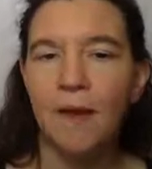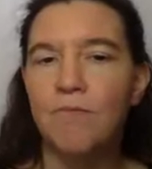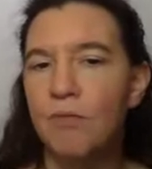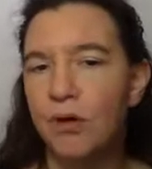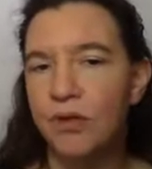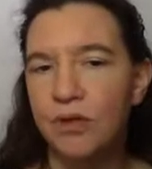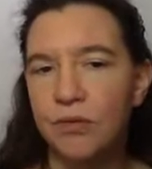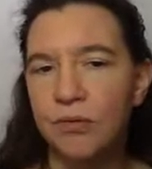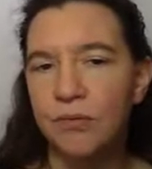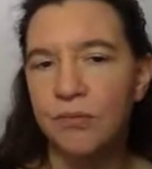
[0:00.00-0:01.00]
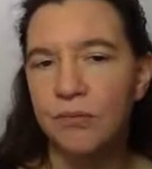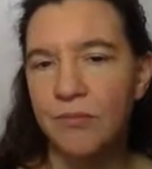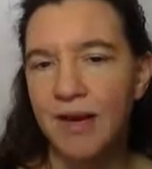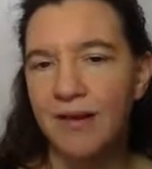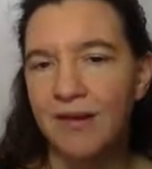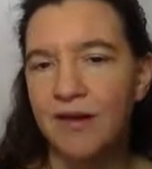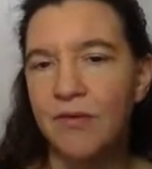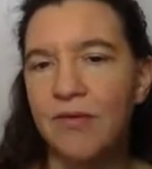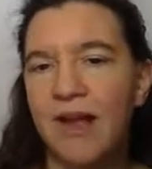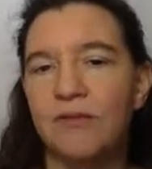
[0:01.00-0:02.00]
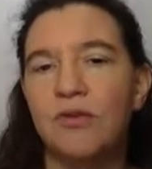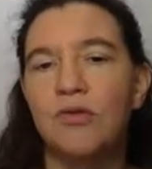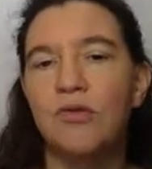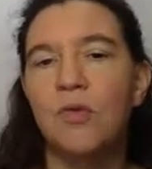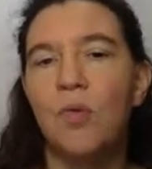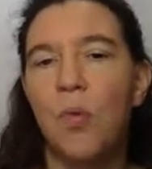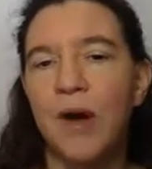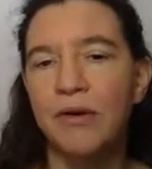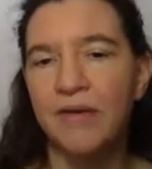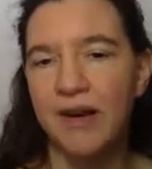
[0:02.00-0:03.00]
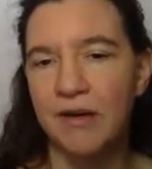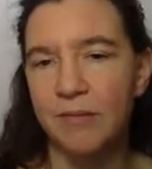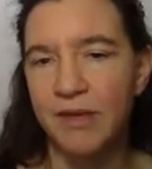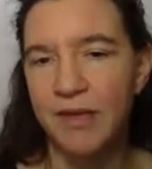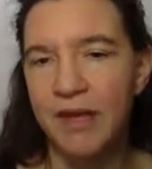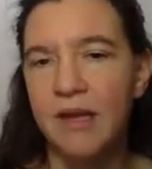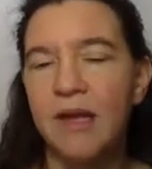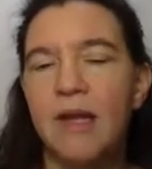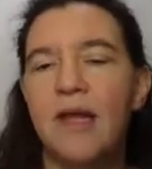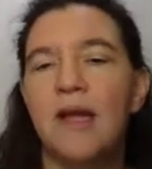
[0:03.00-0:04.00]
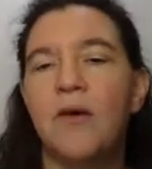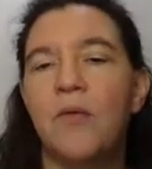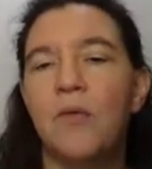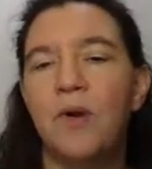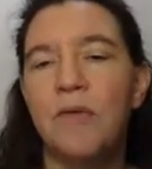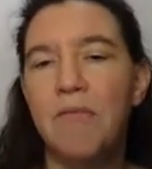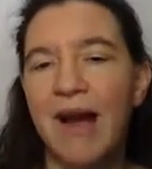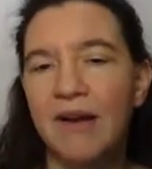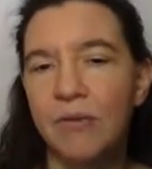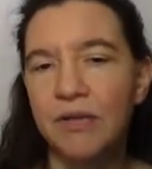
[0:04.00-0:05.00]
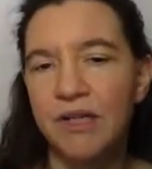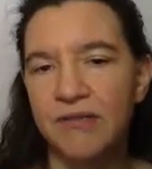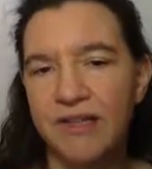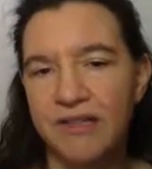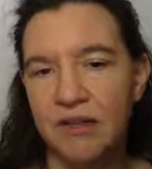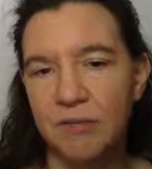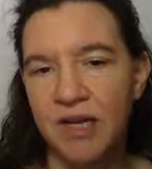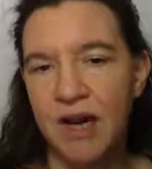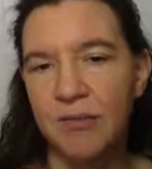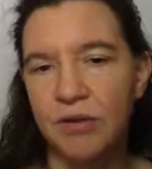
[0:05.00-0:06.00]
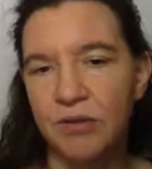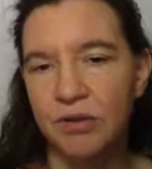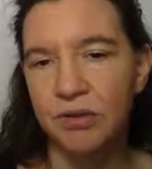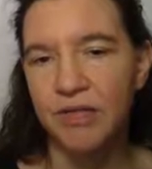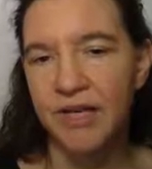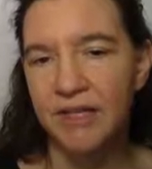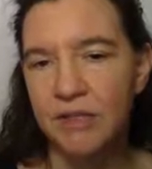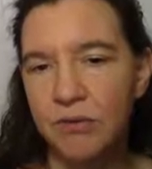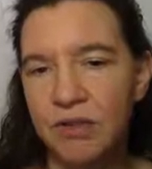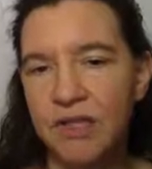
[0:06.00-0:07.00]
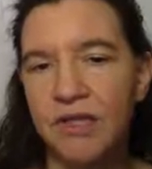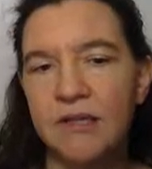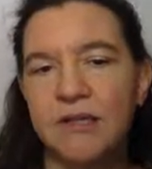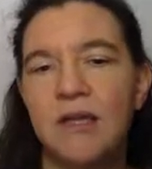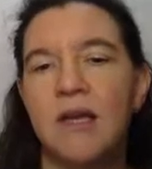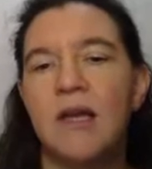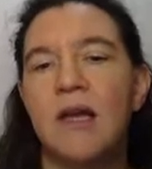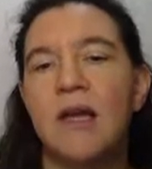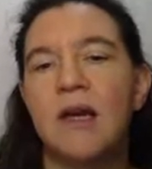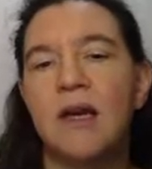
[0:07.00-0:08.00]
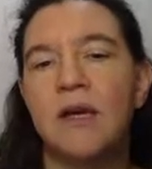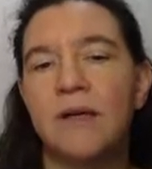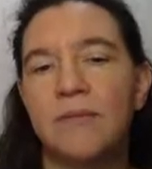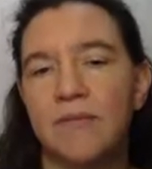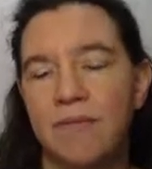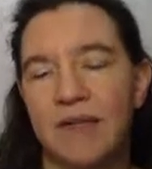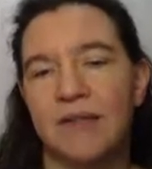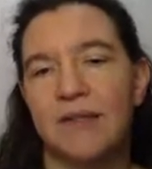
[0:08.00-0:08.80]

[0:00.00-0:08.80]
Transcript: modulo. Well, we have to do one random picking. We might want to invest some time in order to test those things, but